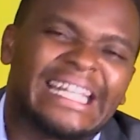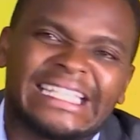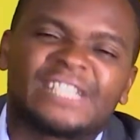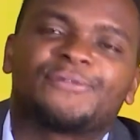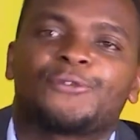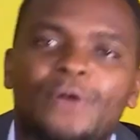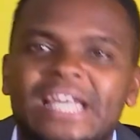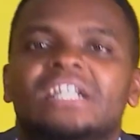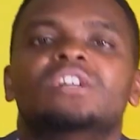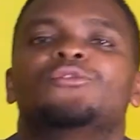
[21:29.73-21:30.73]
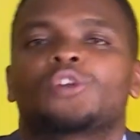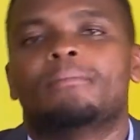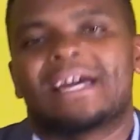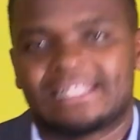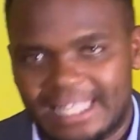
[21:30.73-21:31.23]
that is flowing
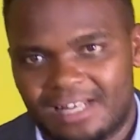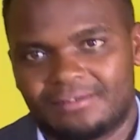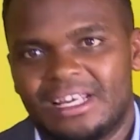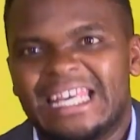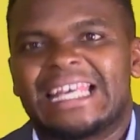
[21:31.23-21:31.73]
from myself.